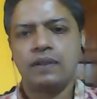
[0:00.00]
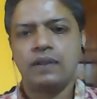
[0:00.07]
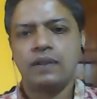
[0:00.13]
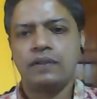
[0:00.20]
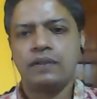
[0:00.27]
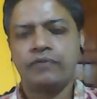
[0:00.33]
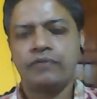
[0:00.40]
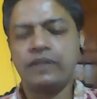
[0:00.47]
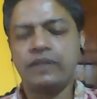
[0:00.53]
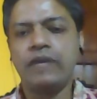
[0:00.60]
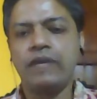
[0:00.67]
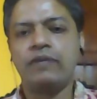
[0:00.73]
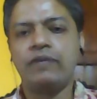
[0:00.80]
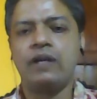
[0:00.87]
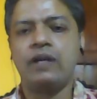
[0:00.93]
First, I
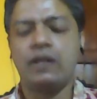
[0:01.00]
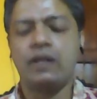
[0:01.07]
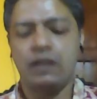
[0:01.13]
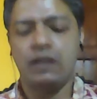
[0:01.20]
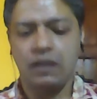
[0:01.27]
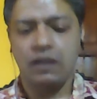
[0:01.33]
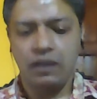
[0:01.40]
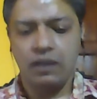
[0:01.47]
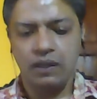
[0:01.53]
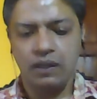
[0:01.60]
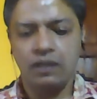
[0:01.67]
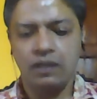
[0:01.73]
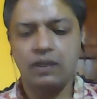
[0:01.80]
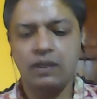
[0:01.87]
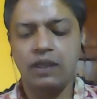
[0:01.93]
will
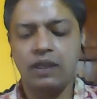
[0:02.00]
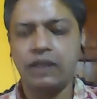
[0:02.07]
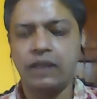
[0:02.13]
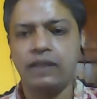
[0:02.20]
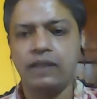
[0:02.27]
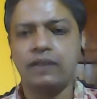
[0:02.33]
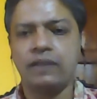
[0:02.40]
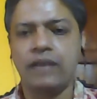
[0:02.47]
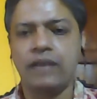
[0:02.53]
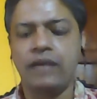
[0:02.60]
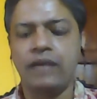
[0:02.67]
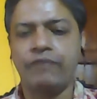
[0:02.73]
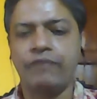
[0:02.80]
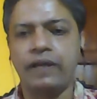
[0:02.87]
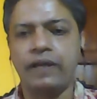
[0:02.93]

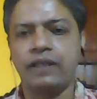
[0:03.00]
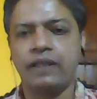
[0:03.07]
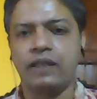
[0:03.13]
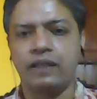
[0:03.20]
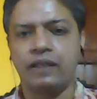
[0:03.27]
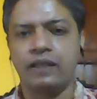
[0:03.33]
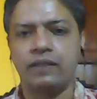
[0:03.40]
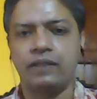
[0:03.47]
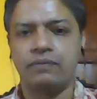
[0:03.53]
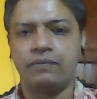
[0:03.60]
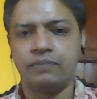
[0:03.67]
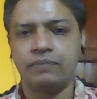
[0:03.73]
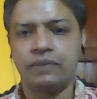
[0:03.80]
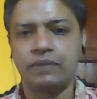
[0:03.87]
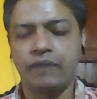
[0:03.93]
clarify the
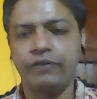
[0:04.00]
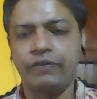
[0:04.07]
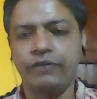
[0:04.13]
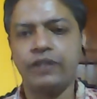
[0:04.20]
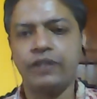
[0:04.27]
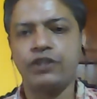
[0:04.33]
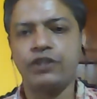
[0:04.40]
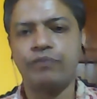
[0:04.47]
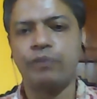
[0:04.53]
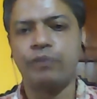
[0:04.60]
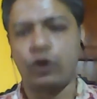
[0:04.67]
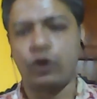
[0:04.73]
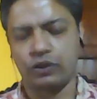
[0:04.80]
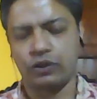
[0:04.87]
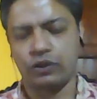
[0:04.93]
definition of
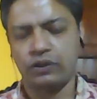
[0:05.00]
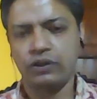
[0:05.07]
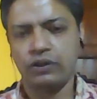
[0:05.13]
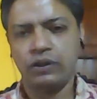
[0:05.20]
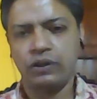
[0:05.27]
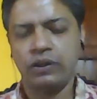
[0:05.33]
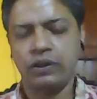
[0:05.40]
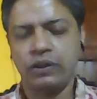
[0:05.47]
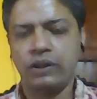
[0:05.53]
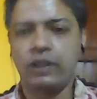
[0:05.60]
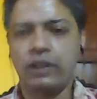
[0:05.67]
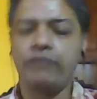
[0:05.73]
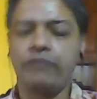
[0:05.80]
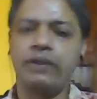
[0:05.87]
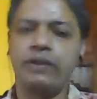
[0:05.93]
plot
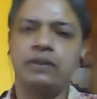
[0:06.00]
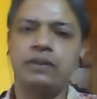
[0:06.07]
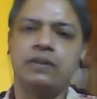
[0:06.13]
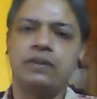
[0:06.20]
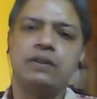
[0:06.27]
given